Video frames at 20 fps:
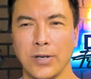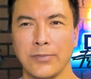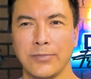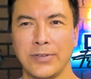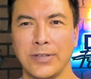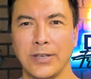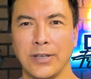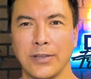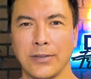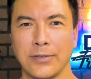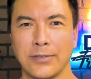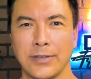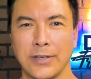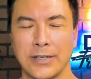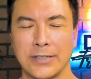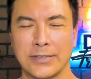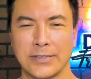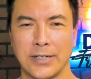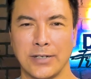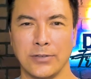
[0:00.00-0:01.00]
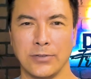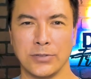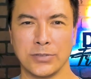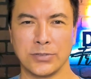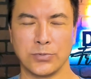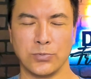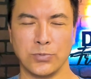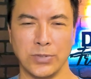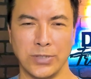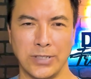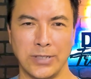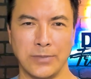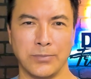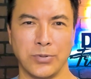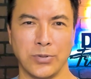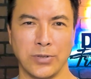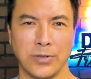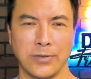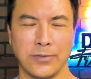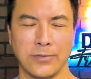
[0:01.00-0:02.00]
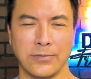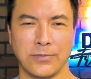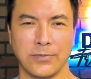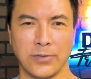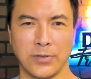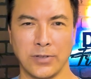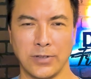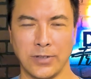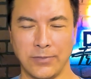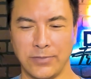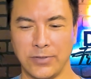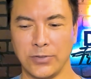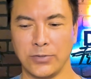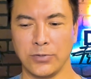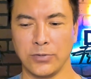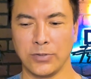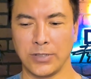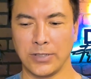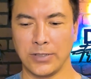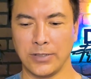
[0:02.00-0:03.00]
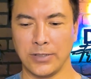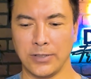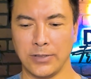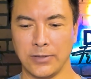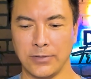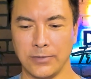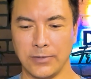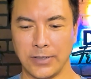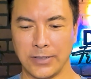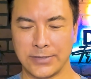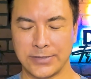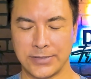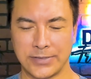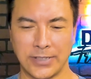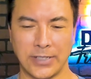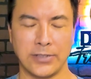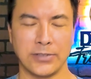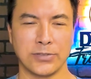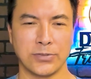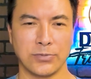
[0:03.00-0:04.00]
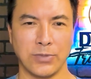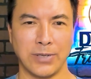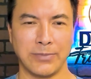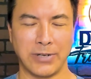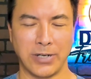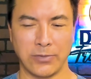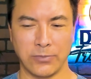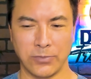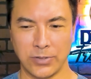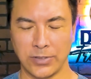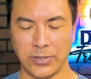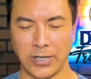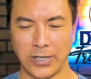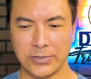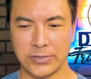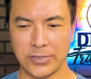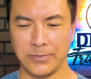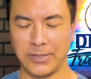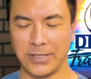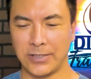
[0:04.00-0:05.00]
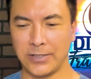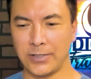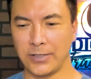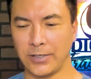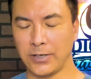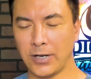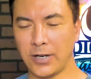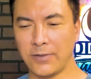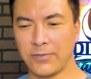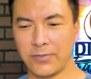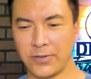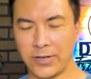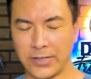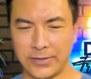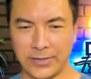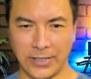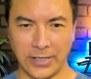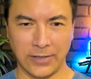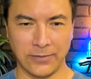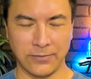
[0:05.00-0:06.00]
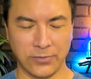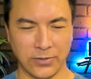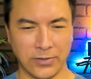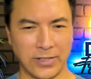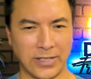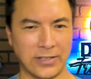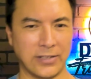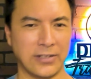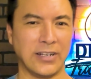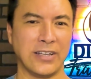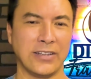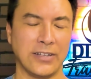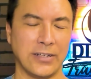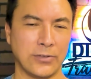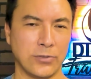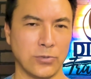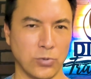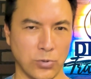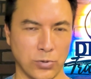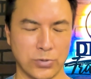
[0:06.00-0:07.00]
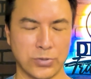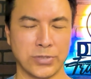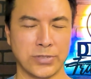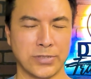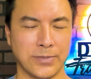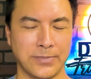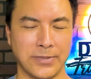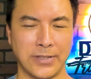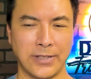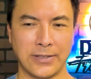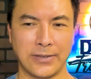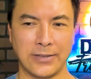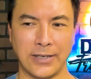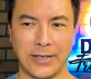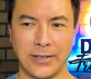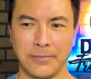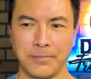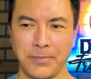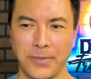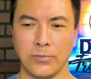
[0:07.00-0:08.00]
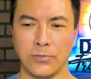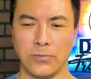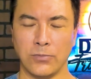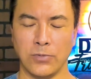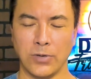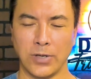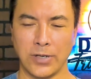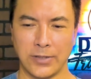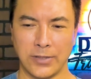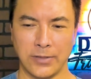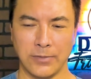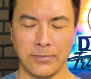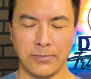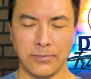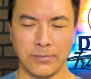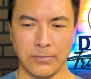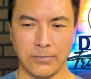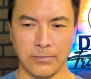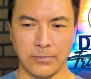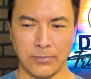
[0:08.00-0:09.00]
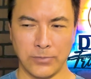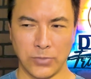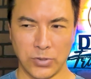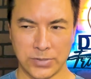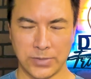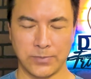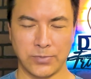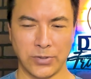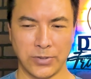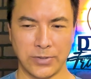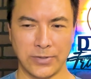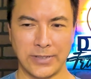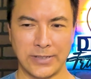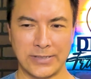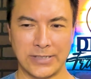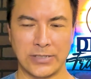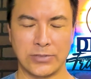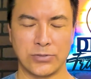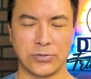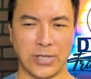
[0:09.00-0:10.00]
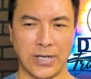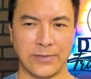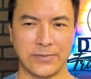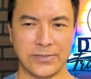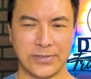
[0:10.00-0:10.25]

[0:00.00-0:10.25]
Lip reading: of the other things that I know is really important for if you're doing a sales webinar where you're actually making an offer at the end for like an online course or something like that. One of the most important things that drives